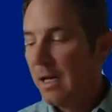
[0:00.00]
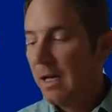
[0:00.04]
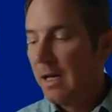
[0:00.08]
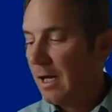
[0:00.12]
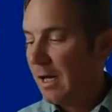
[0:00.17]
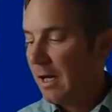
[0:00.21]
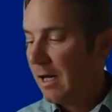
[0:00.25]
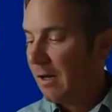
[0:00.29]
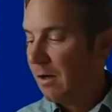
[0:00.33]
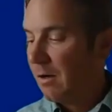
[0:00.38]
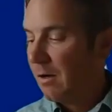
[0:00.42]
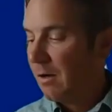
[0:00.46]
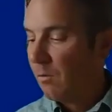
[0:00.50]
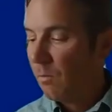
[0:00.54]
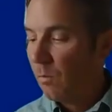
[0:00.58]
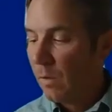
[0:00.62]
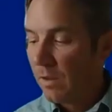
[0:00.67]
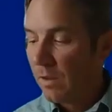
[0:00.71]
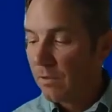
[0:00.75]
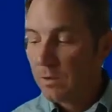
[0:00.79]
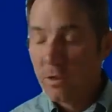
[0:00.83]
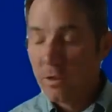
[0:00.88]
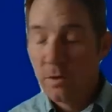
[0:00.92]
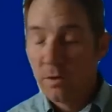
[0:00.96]

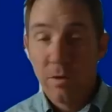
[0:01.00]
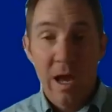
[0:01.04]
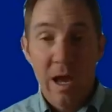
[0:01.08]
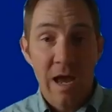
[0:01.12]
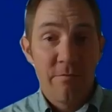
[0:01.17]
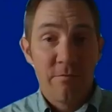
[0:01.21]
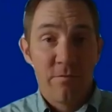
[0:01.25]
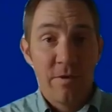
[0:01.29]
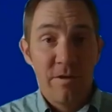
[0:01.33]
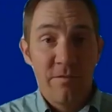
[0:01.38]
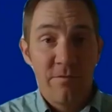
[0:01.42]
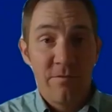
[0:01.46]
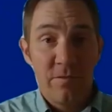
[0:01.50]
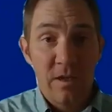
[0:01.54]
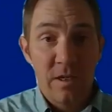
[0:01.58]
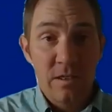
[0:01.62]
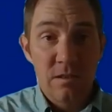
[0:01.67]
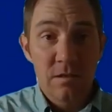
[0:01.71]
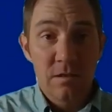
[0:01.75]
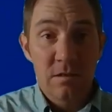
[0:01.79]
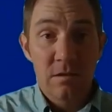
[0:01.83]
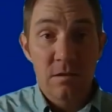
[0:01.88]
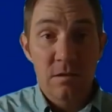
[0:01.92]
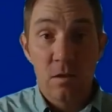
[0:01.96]
Whether you have
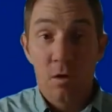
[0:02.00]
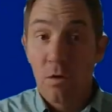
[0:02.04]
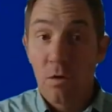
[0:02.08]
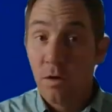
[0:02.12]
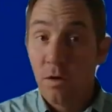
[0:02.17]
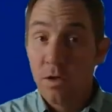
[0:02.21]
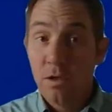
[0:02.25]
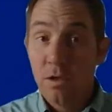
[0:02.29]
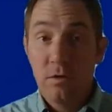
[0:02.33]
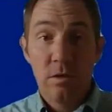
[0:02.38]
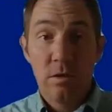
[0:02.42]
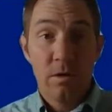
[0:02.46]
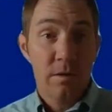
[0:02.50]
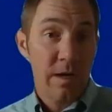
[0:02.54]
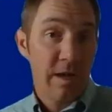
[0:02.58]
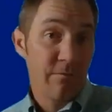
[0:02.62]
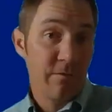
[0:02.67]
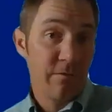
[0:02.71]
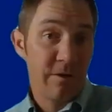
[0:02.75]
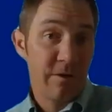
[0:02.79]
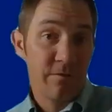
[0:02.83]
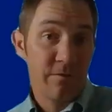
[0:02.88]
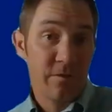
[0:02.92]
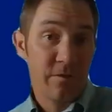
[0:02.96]
refunds or you don't have
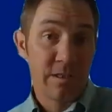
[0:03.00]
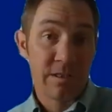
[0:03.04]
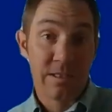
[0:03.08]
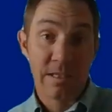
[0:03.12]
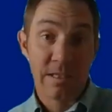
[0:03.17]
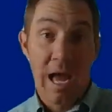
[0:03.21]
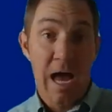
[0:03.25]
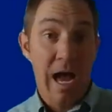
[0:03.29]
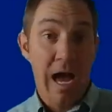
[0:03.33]
refunds,